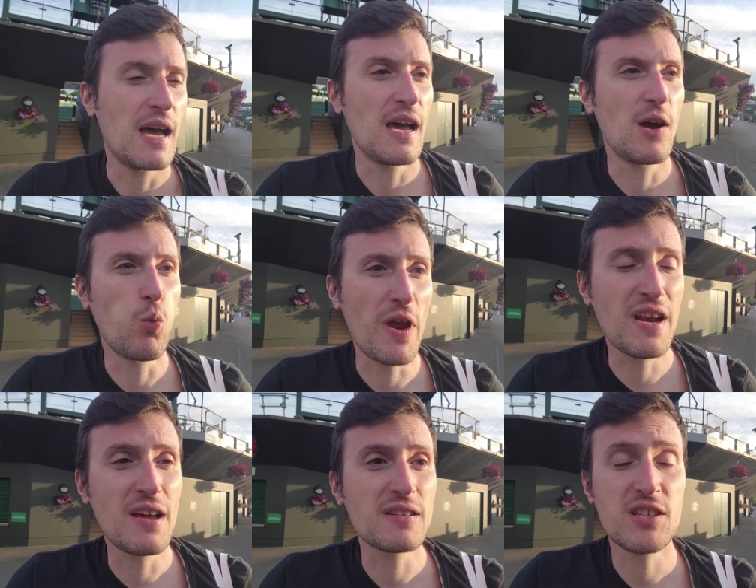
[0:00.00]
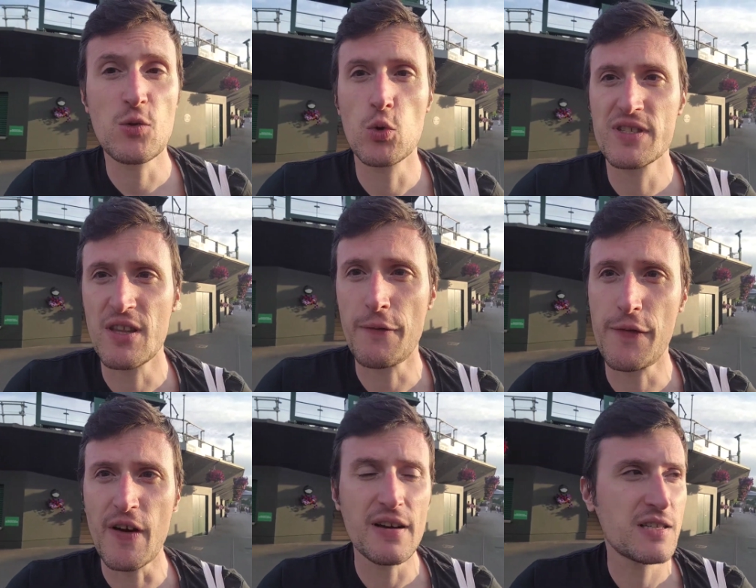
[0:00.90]
uh, winners he was the
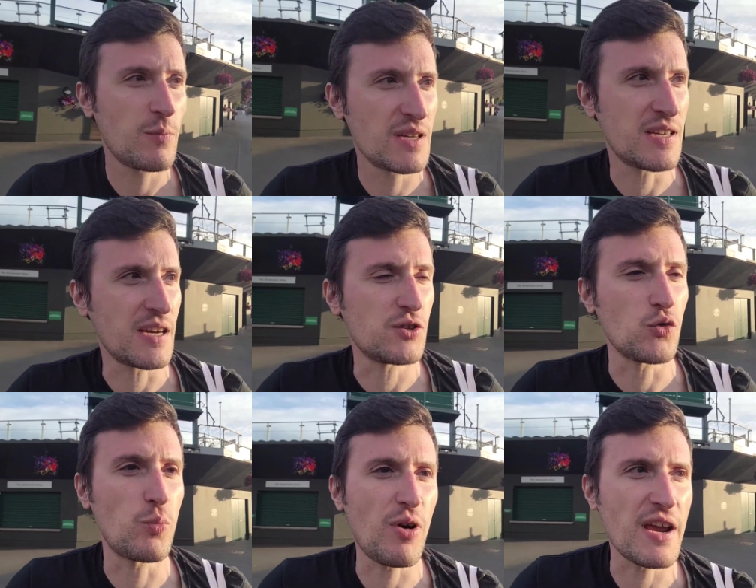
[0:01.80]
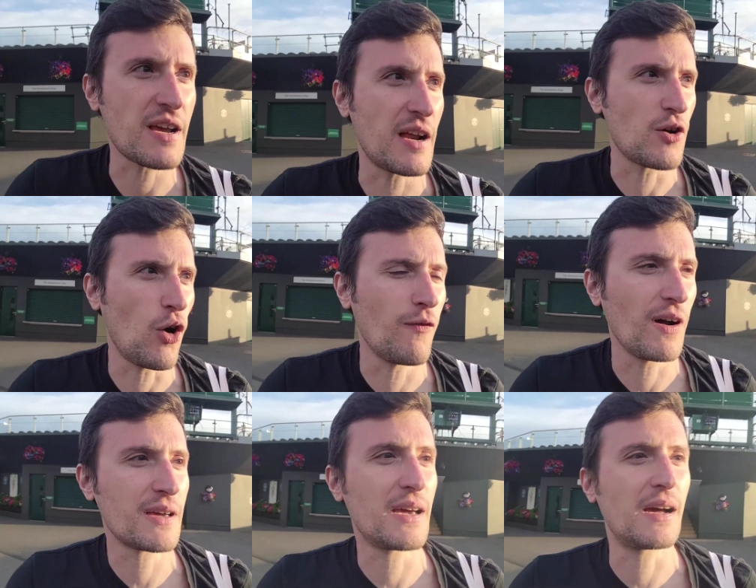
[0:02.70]
first basically to break
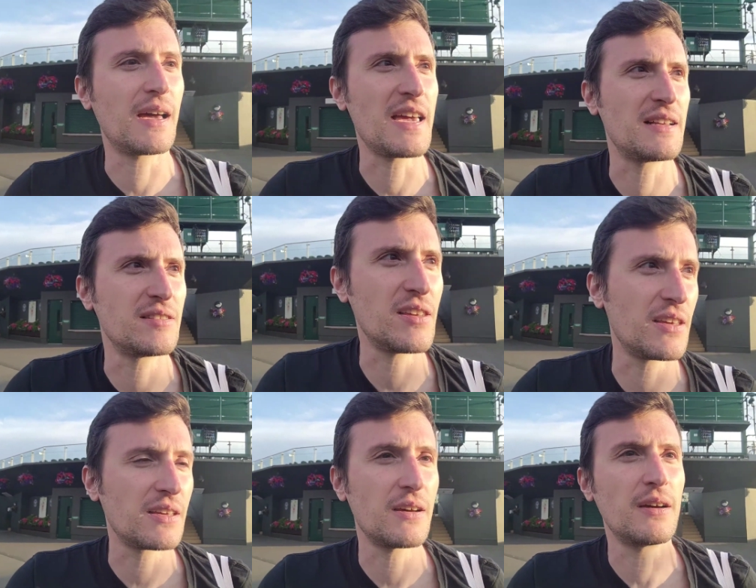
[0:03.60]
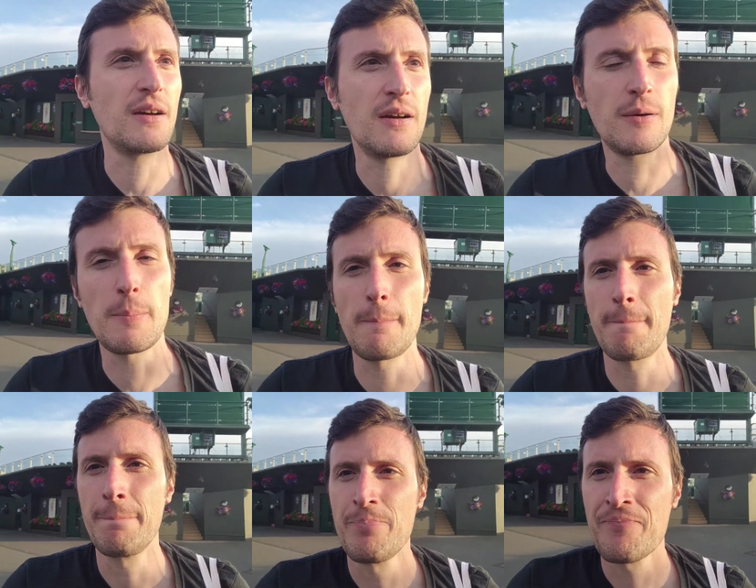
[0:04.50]
Novak uh, in the
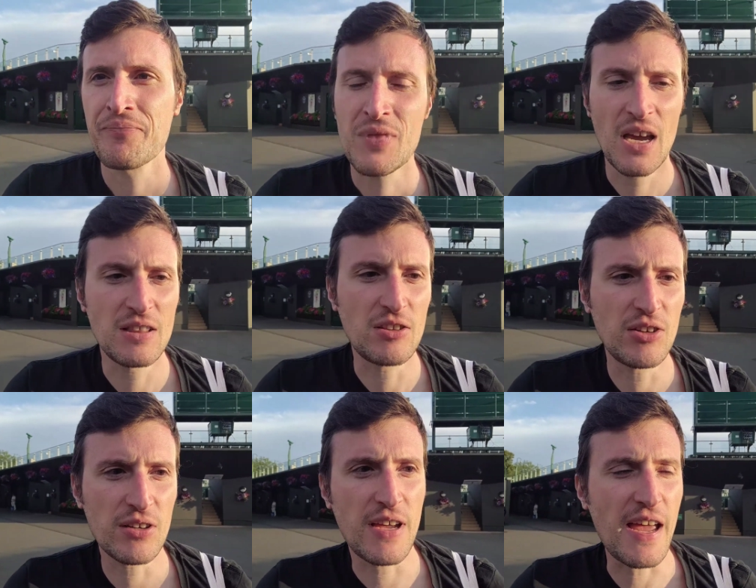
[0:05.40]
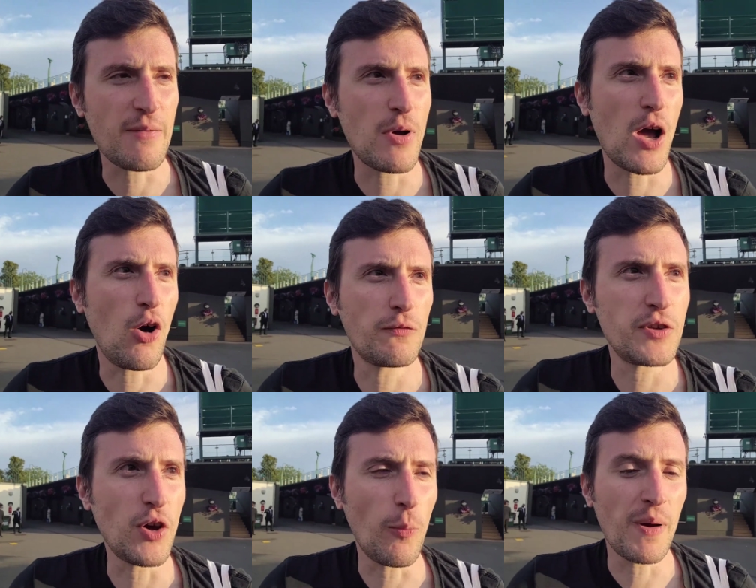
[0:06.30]
um, in the third game of
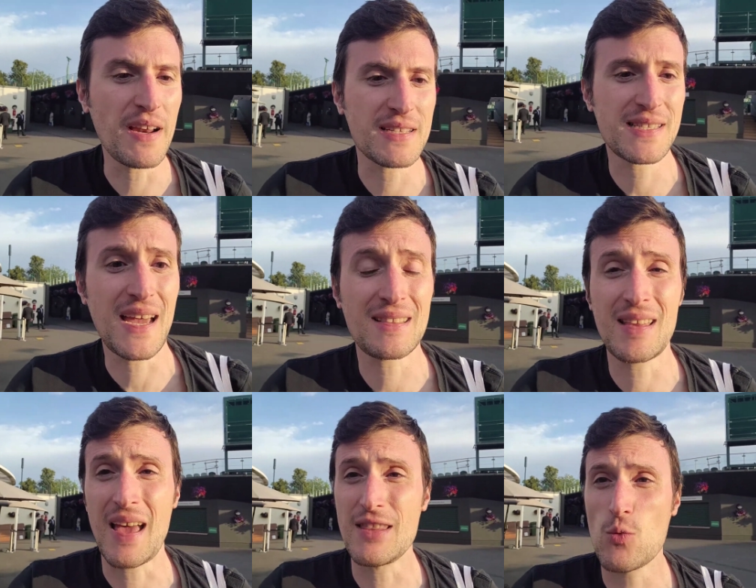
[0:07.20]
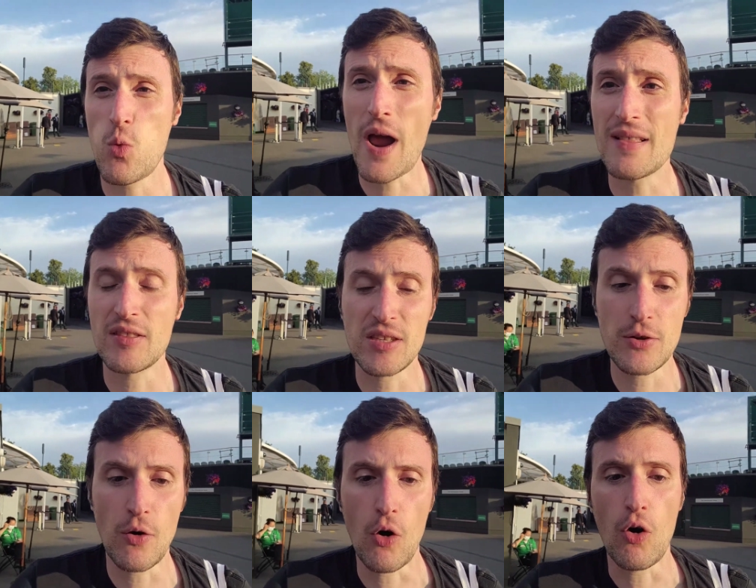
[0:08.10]
the opening set and he went
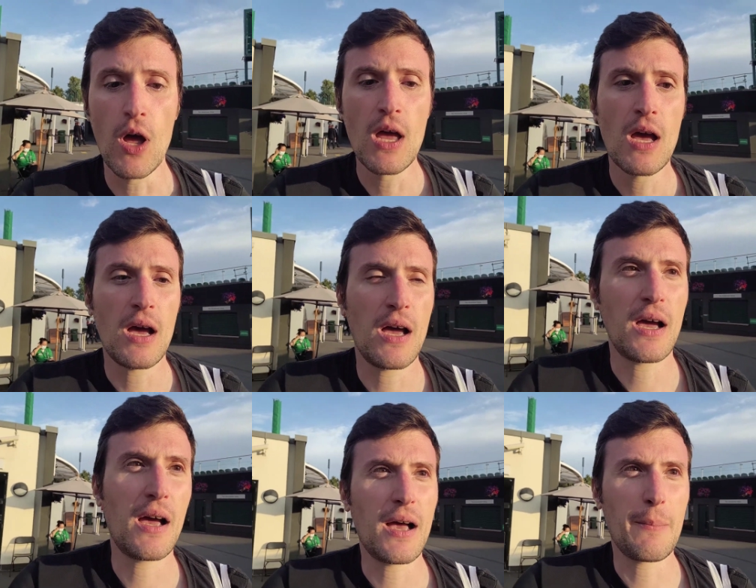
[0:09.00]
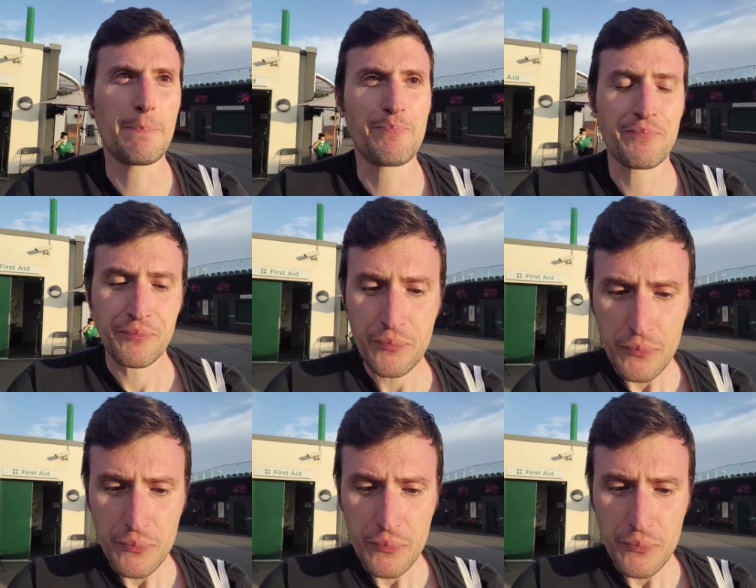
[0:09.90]
you know um,